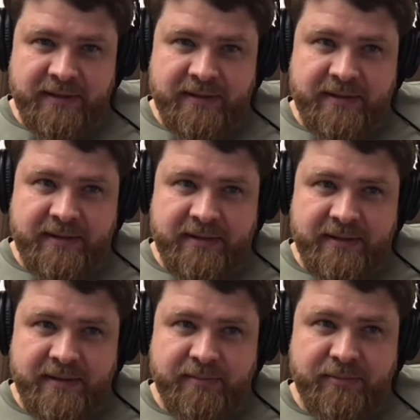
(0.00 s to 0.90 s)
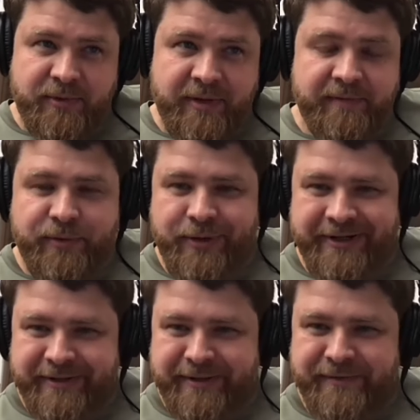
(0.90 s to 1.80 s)
It's more than
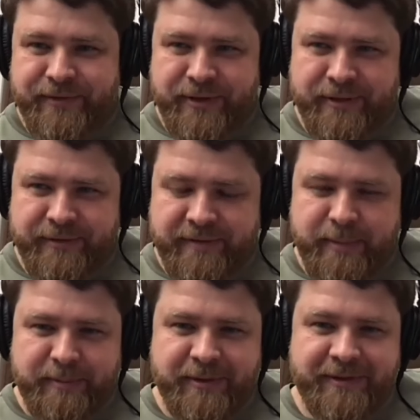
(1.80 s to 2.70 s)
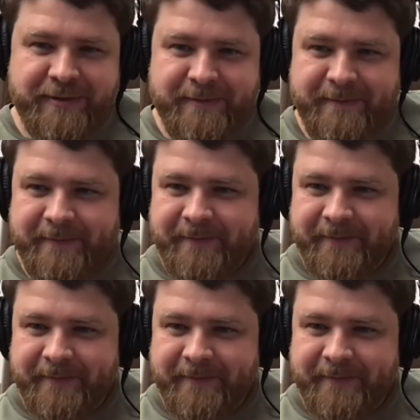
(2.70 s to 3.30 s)
400 people now.